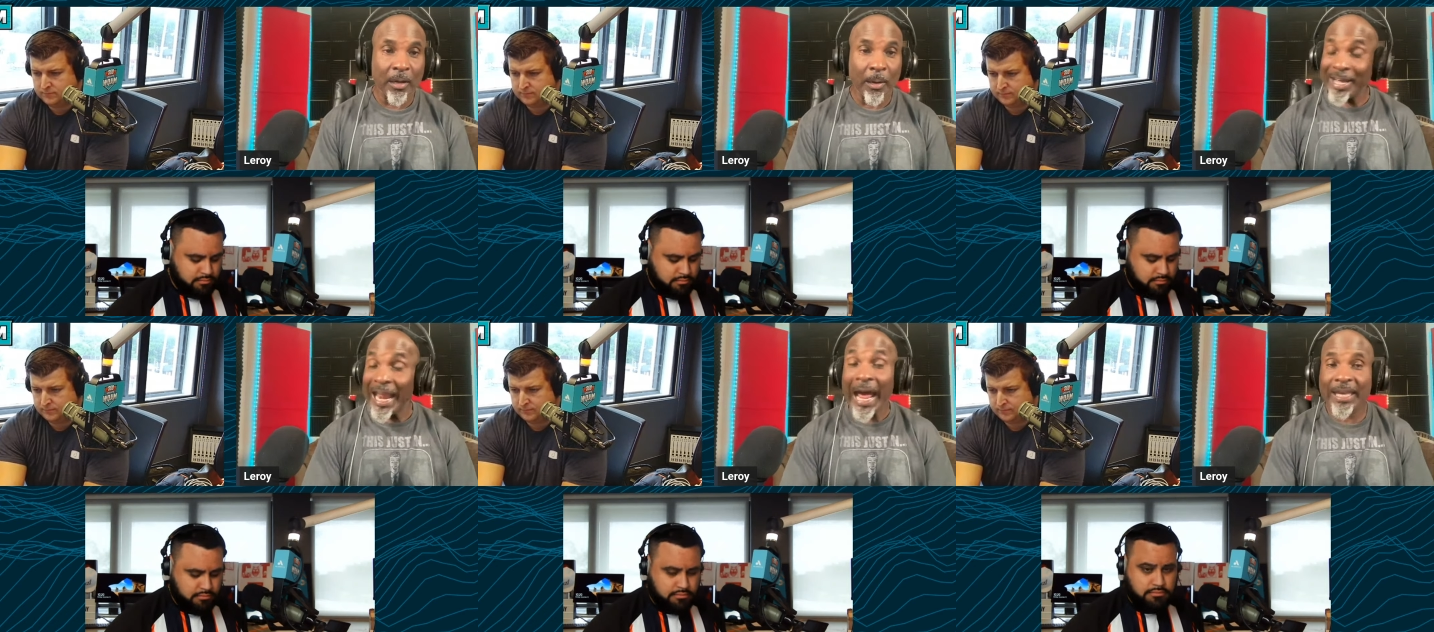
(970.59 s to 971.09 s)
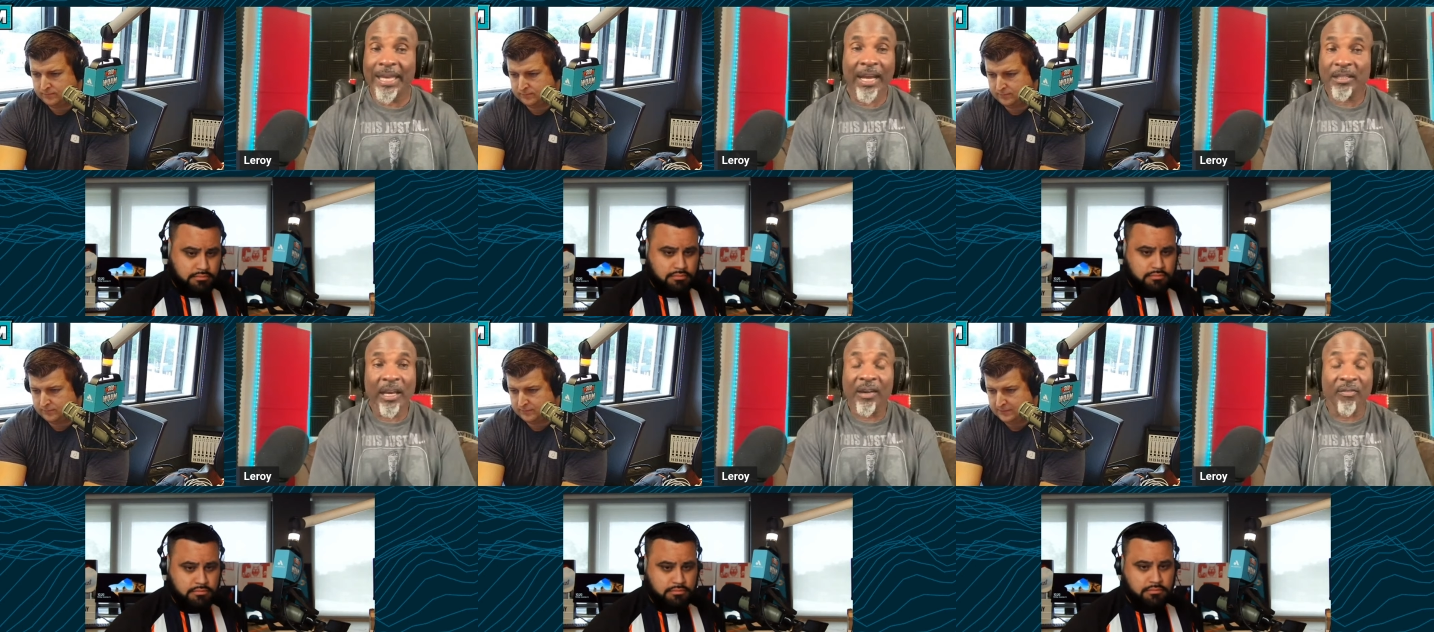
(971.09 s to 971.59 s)
Speaker 1: But I
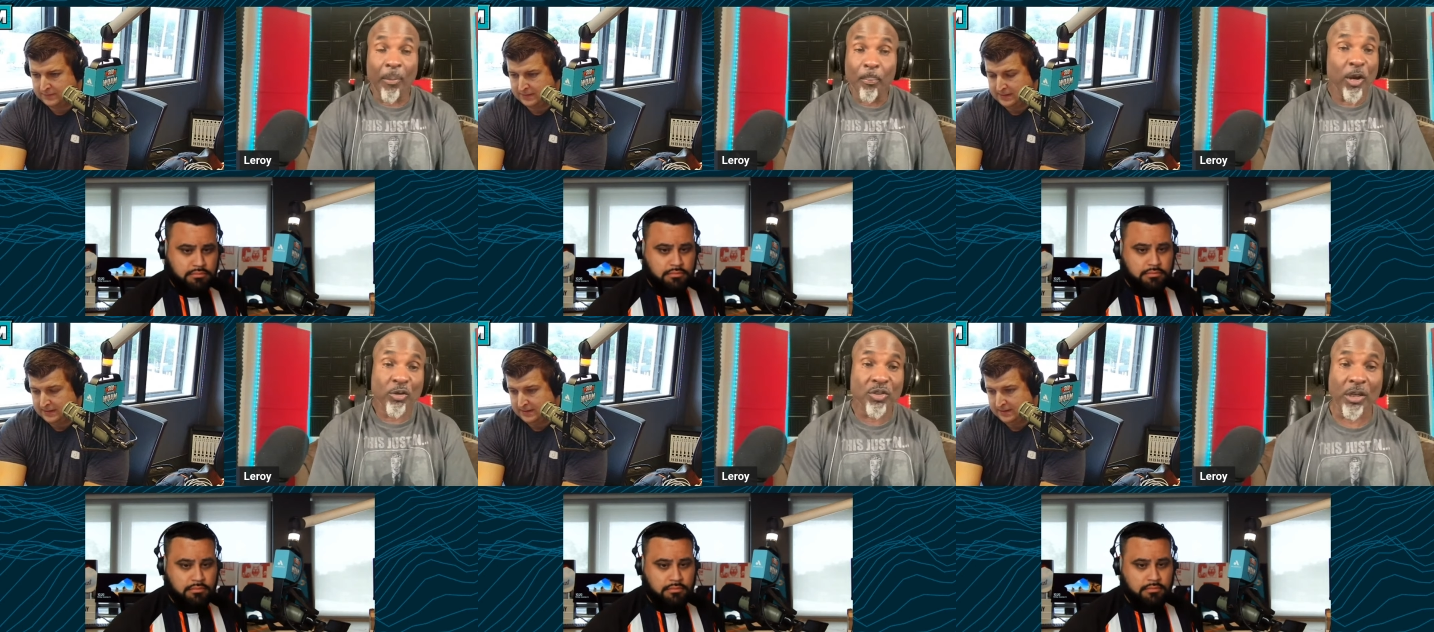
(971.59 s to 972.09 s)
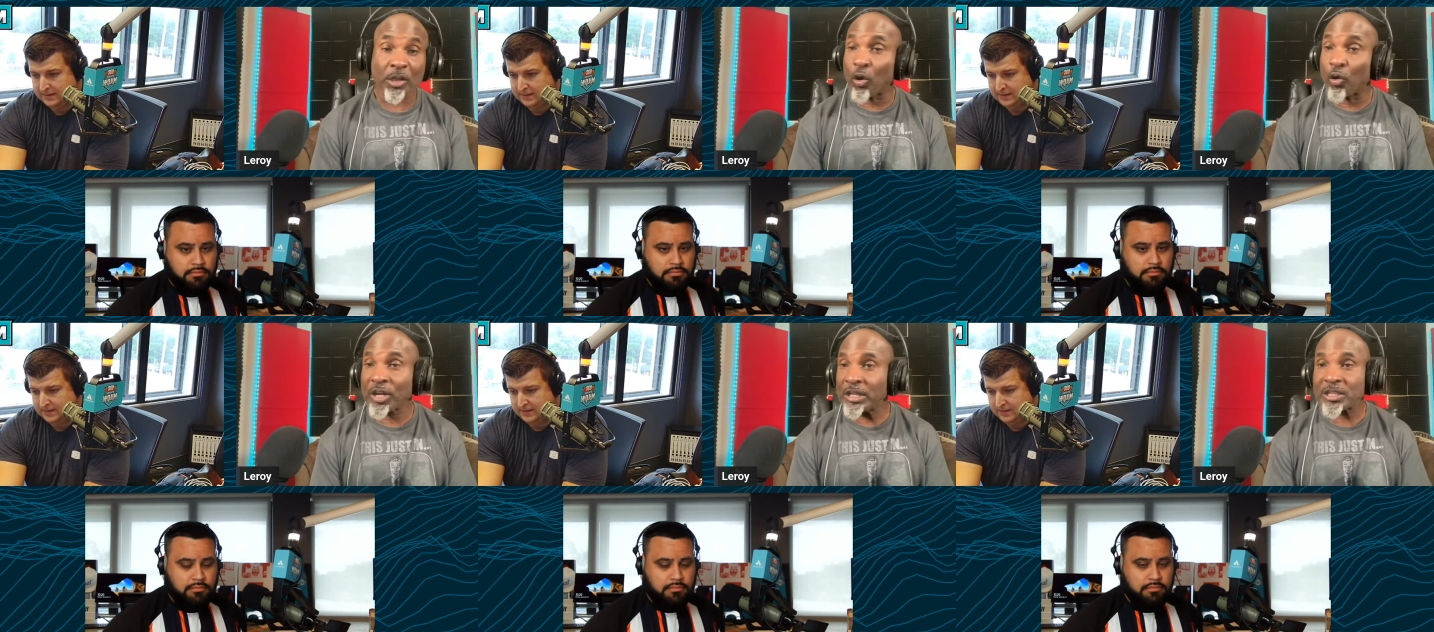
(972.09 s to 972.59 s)
can't think of a person
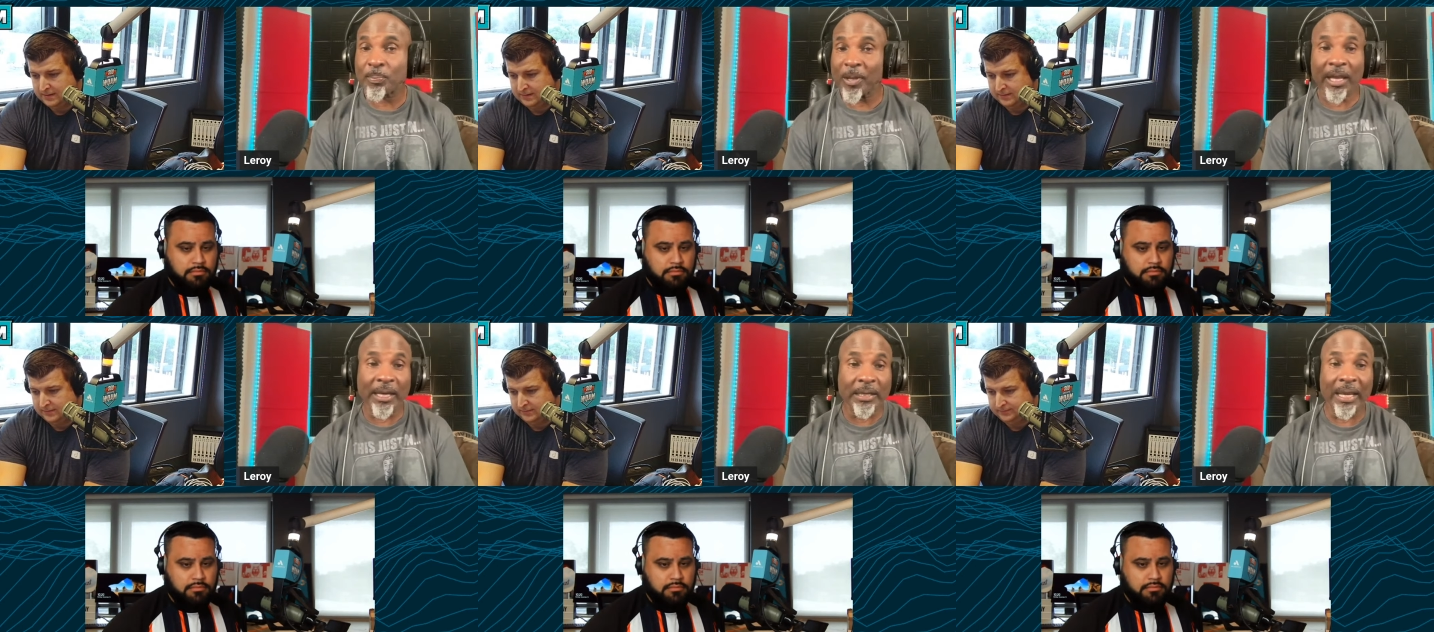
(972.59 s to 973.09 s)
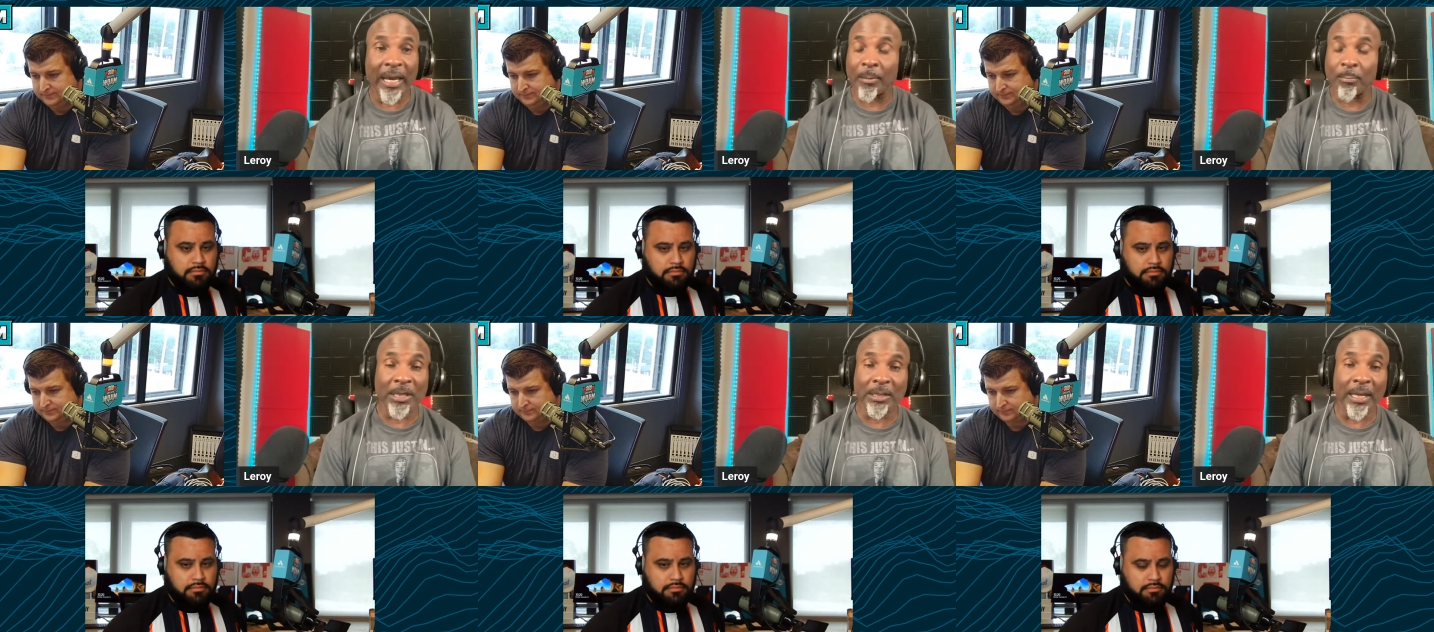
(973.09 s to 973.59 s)
on this planet that
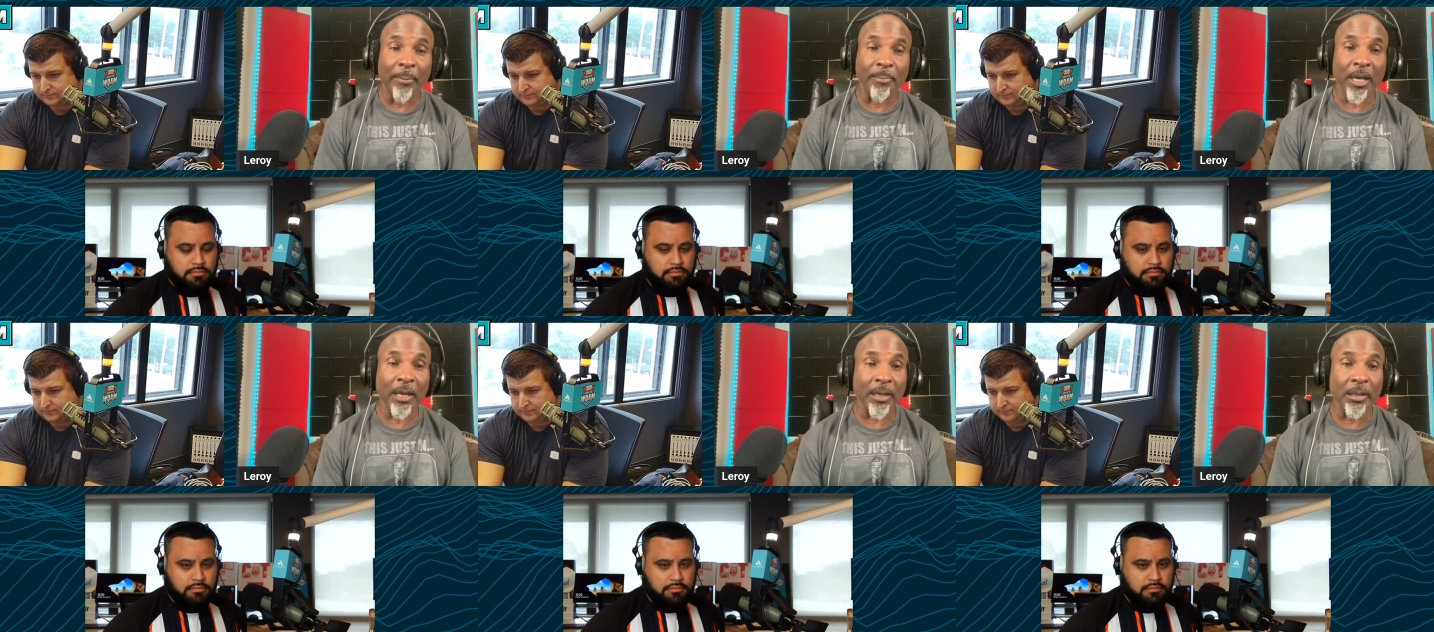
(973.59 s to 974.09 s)
could beat that man.